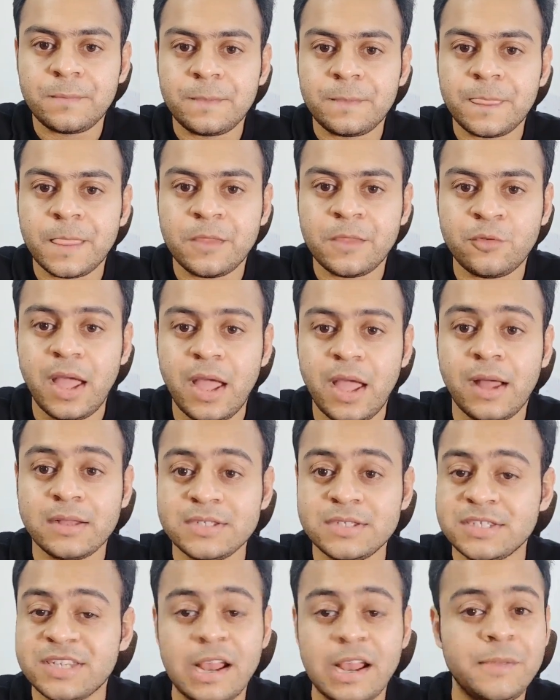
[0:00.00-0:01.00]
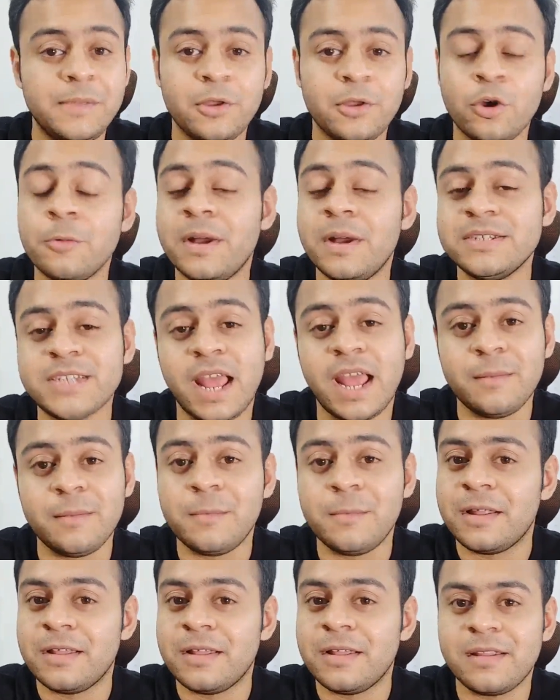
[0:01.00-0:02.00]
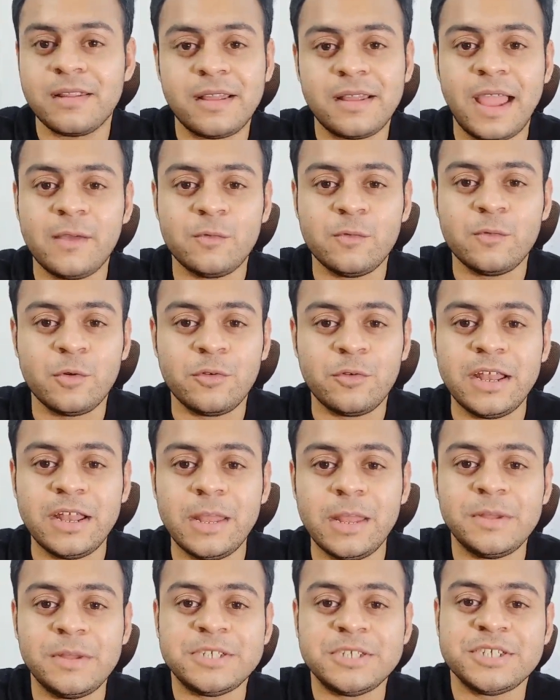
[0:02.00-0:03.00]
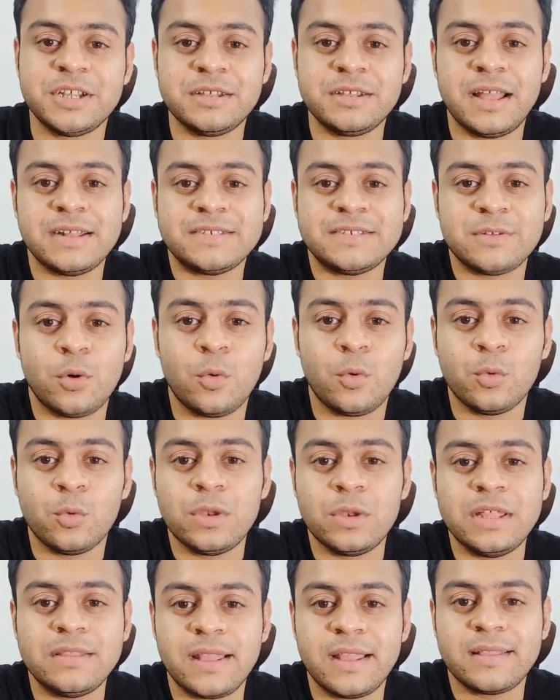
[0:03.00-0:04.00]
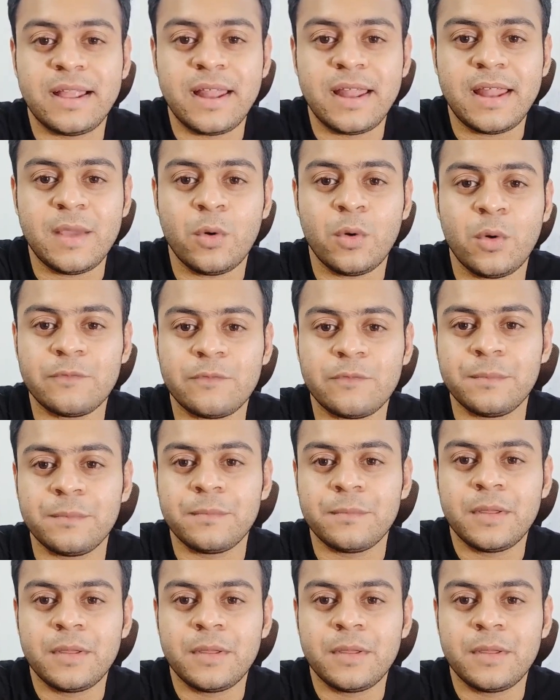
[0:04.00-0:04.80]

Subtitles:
So yeah, just help me grow my channel, brother. I would really appreciate it. That's the only thing that I want from